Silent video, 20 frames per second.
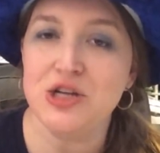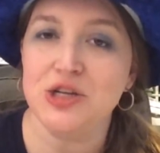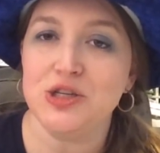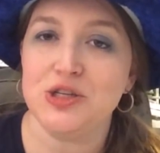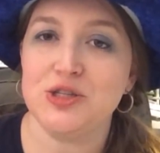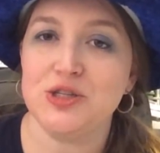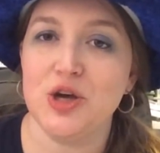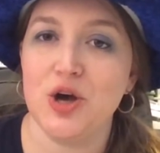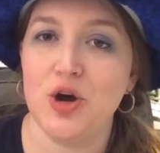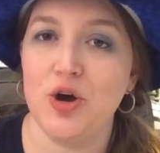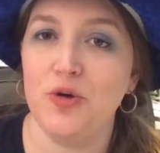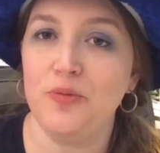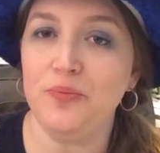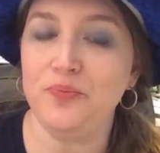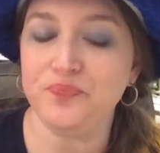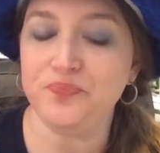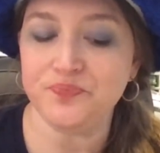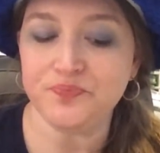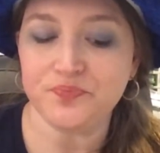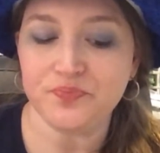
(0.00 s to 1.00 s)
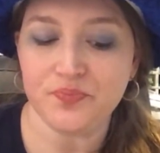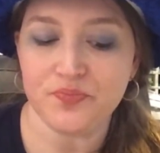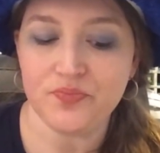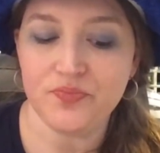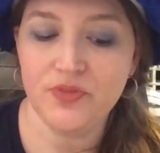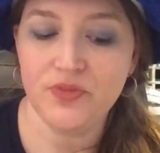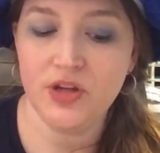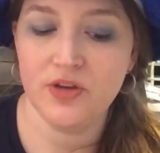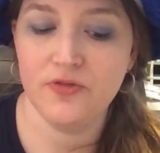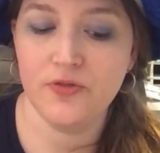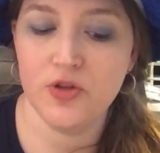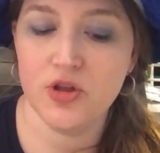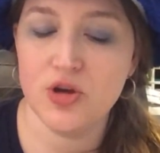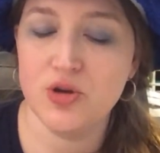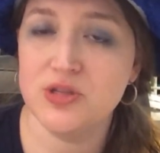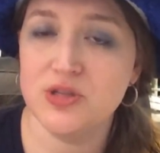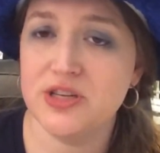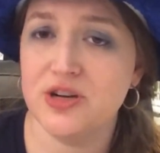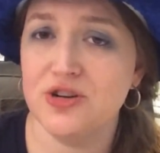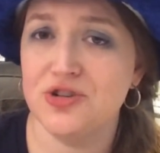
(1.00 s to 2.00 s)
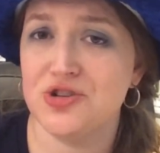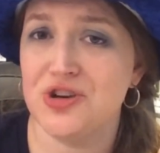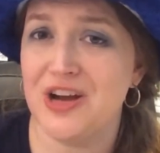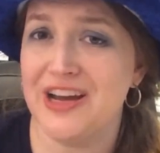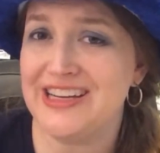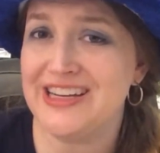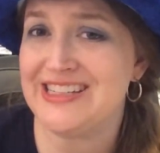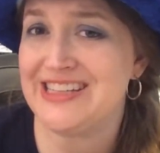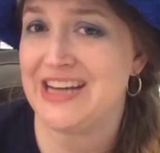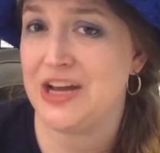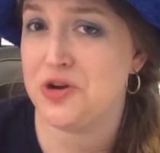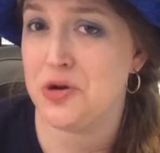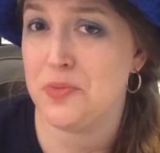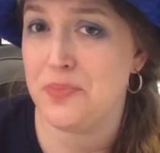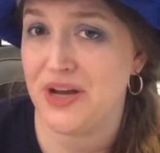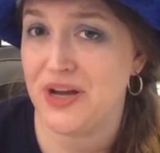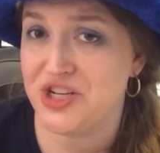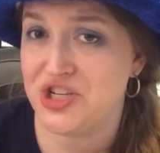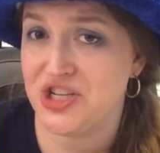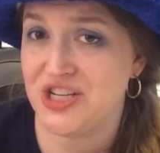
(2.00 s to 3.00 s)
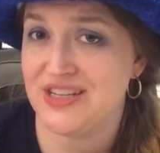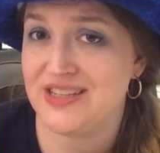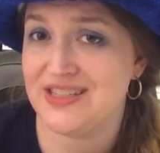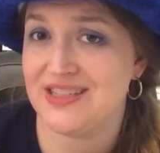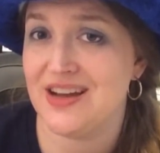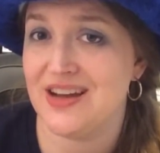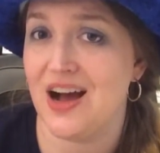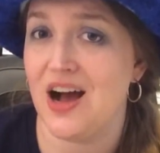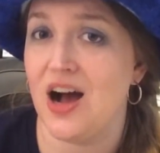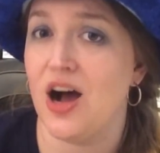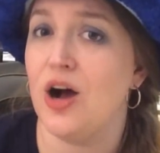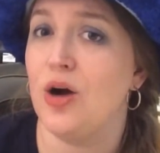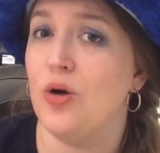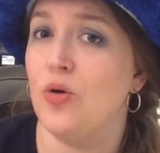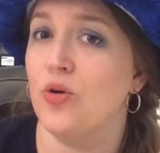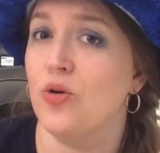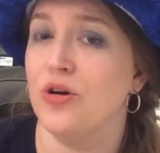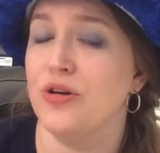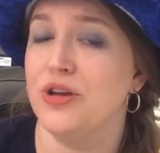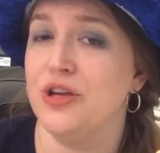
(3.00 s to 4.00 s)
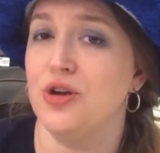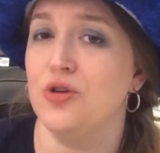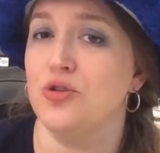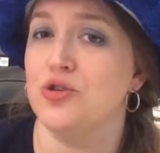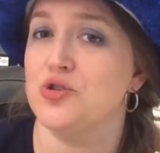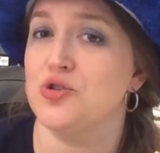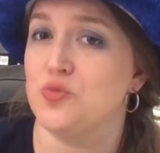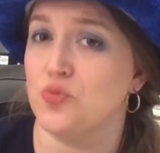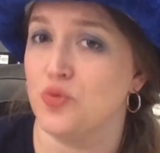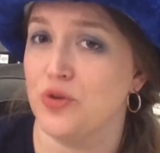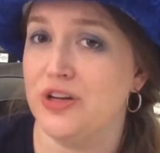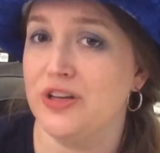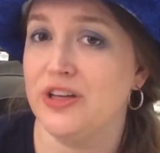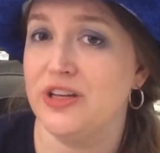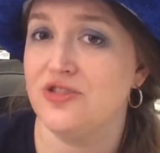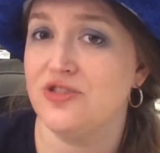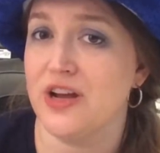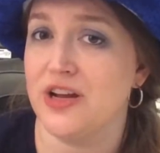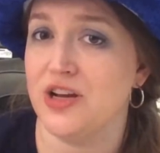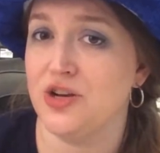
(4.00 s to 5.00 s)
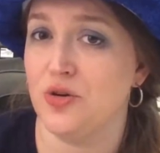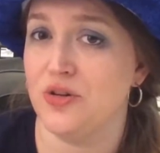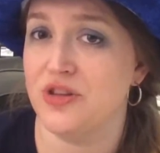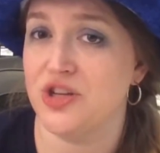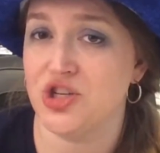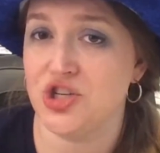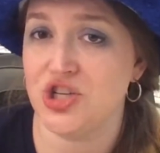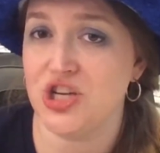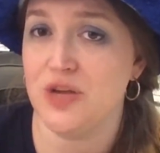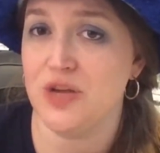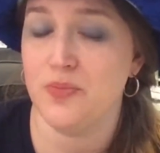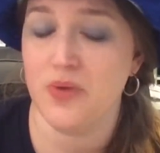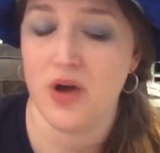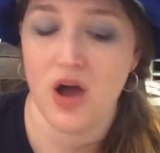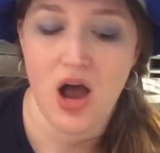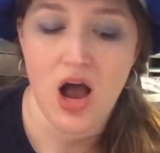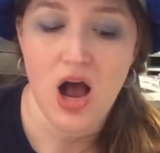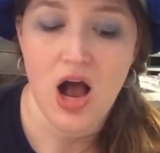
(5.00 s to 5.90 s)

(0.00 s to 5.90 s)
So For those that are trying to stay on a budget, or, you know, just really trying to do on the cheap,